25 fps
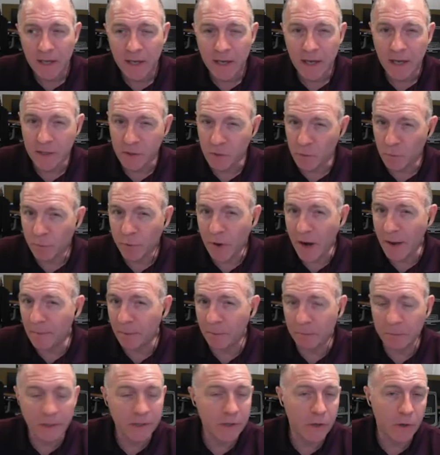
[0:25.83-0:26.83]
And you'll
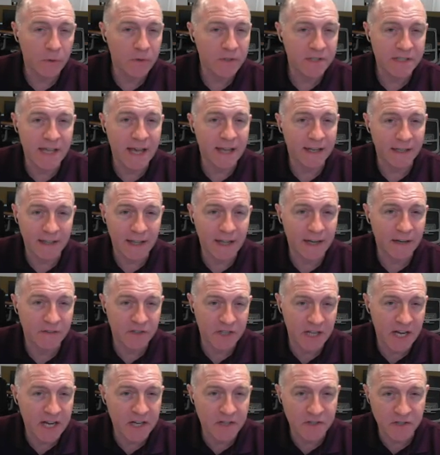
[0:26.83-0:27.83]
probably notice not a lot of
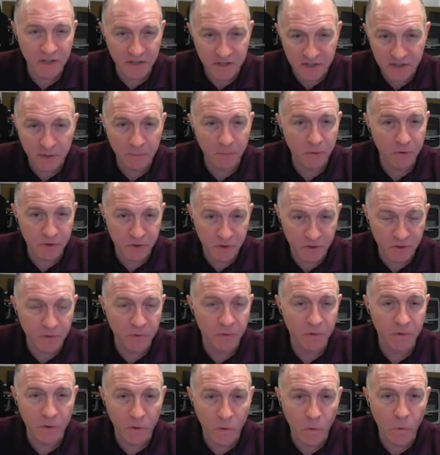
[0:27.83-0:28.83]
change in the temperature
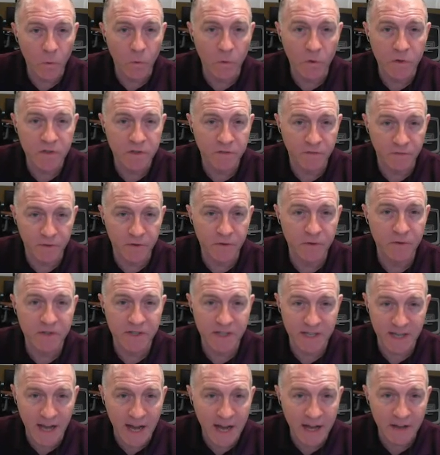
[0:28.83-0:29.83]
during the course of
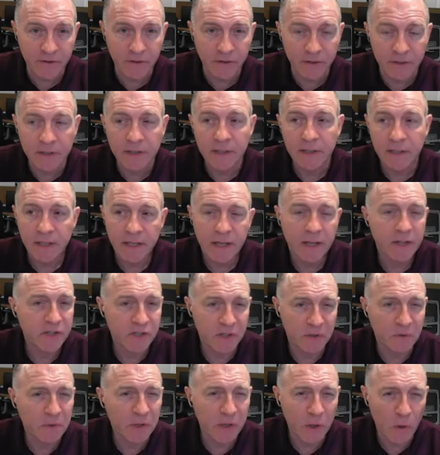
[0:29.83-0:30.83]
Thursday either. It
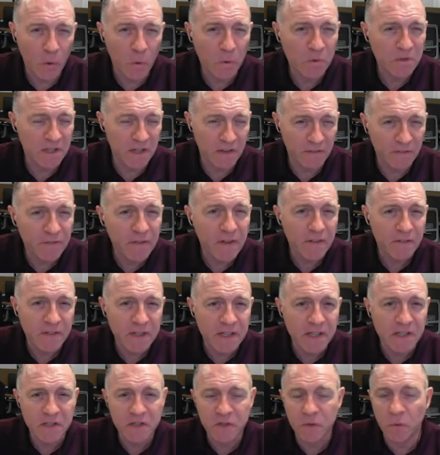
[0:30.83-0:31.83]
generally holds in the
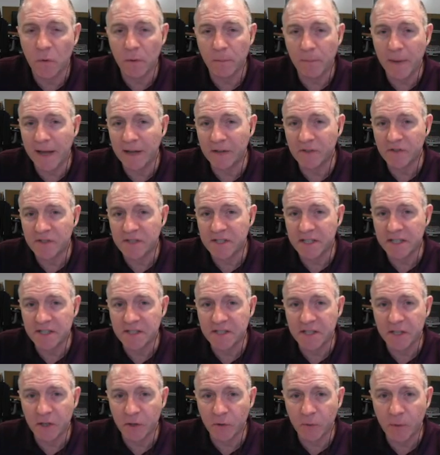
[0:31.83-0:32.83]
50s to about
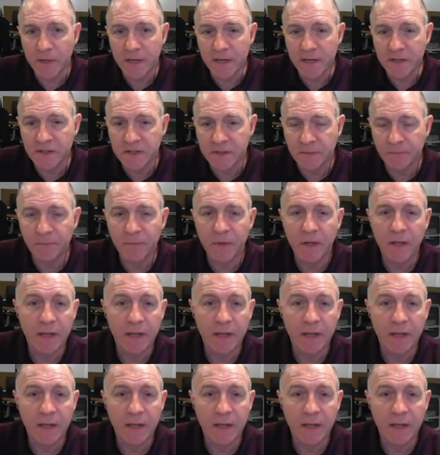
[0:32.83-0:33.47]
60 degrees.